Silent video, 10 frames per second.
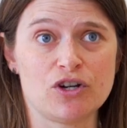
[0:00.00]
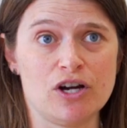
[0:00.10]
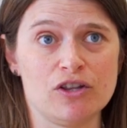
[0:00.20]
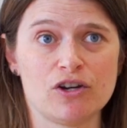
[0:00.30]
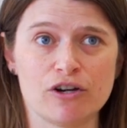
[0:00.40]

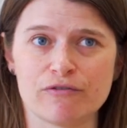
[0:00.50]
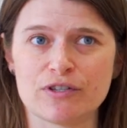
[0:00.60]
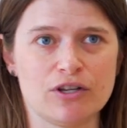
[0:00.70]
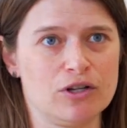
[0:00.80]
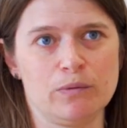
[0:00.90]
the current
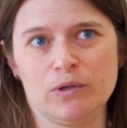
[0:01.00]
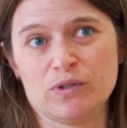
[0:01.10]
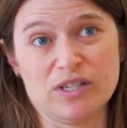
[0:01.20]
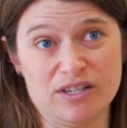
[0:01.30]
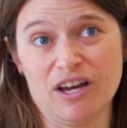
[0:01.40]
facility we
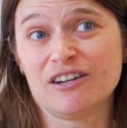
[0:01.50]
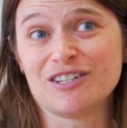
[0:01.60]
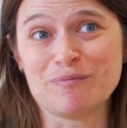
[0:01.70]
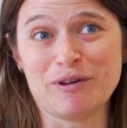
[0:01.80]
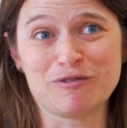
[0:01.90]
use is not.
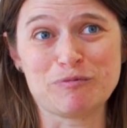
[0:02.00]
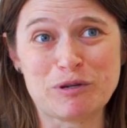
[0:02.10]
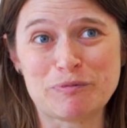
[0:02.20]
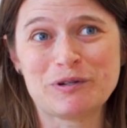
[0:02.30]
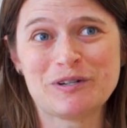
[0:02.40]
It's meant for
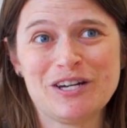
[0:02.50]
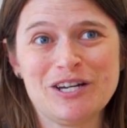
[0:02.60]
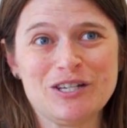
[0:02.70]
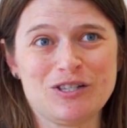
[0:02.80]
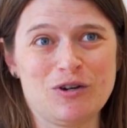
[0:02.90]
people.
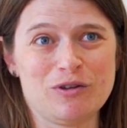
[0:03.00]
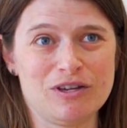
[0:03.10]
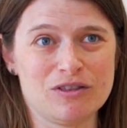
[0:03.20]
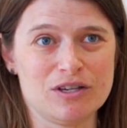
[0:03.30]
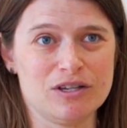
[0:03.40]
So I
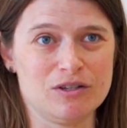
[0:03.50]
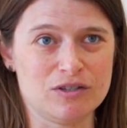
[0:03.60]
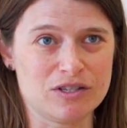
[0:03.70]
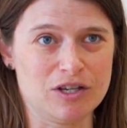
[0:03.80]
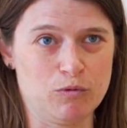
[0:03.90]
think that
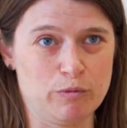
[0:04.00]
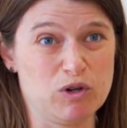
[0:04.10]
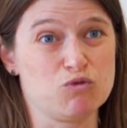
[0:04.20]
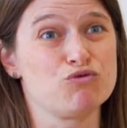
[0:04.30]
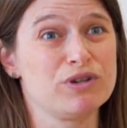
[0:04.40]
it will
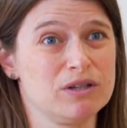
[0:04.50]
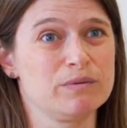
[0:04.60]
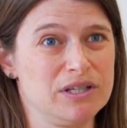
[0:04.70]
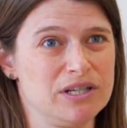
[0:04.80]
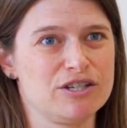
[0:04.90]
be a really,
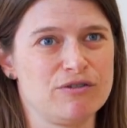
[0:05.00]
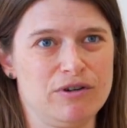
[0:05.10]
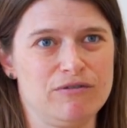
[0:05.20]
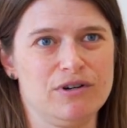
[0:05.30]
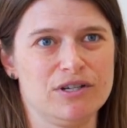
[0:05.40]
really nice
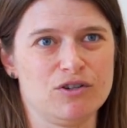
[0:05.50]
fit for us.